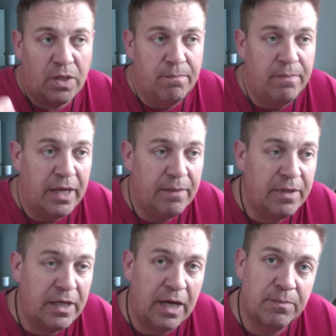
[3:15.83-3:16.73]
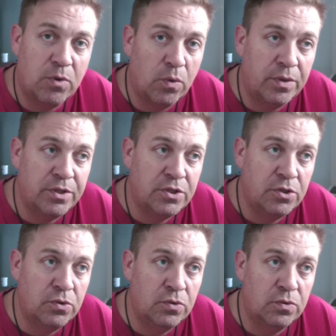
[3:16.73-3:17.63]
maybe I'm going
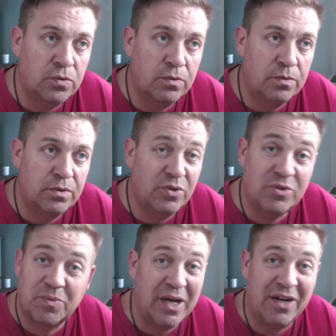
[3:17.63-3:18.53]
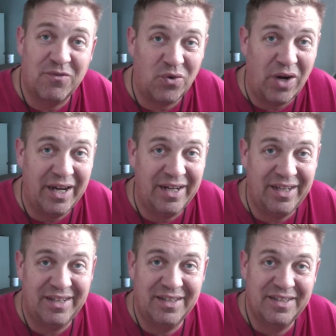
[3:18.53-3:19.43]
to do some kind of
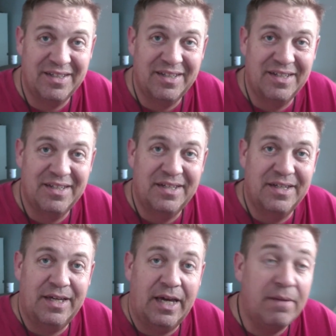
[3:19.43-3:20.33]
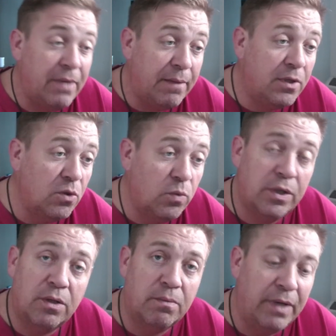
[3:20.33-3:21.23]
variety. And maybe you
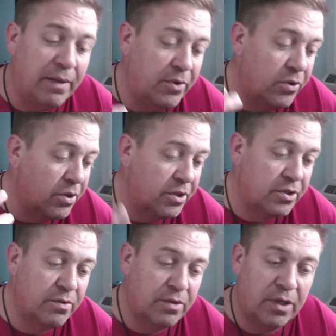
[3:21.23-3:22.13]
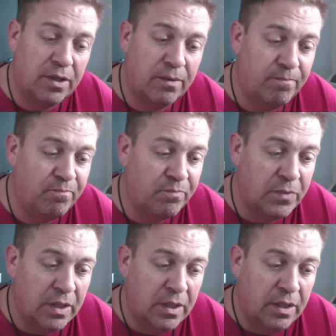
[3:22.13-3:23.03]
will. Maybe you're going to um,
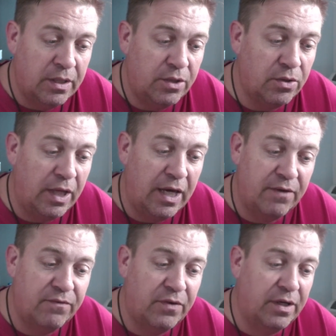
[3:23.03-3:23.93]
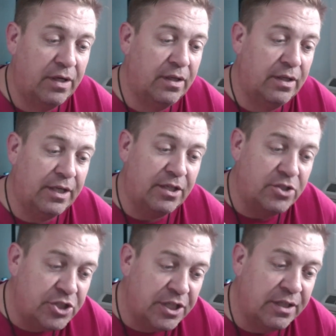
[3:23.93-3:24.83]
you'll have uh, like a
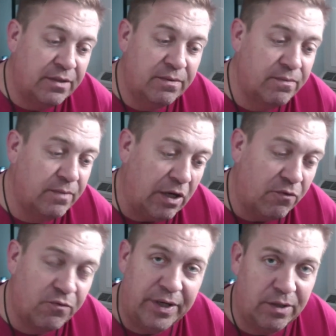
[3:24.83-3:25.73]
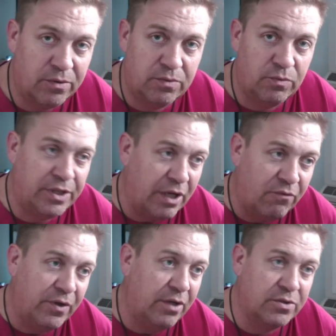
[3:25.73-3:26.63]
chicken alfredo with
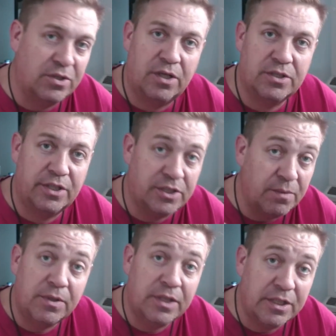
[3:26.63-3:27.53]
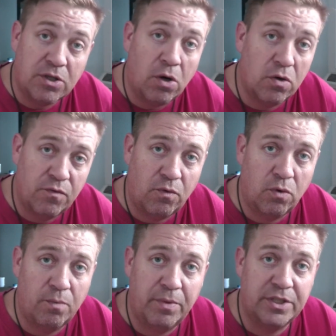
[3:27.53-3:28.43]
alfredo sauce like something that's
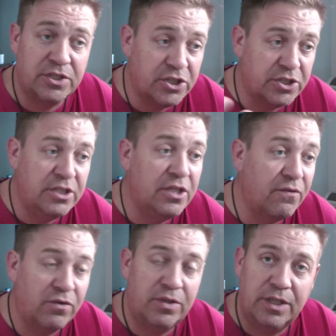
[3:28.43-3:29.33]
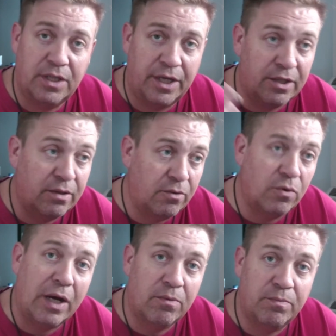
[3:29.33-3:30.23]
carnivore but it's just different than like
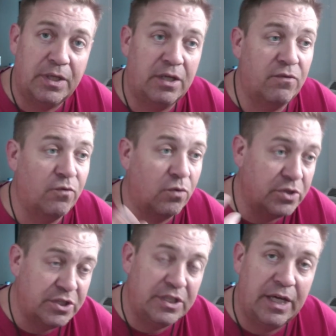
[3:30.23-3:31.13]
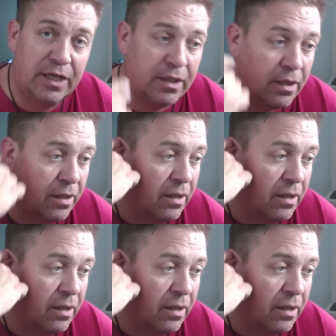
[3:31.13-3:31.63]
ground beef or steak